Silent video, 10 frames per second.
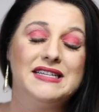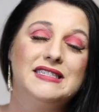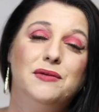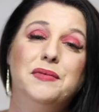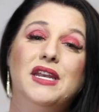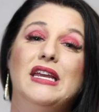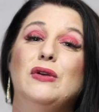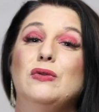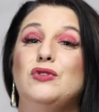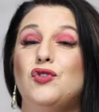as somebody
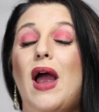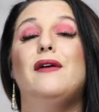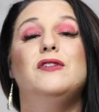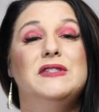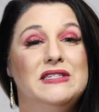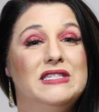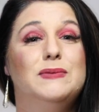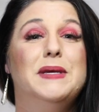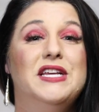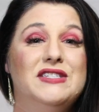who travels and
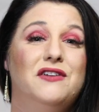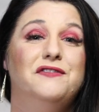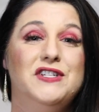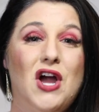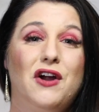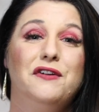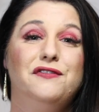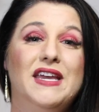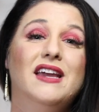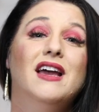speaks on
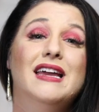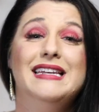photography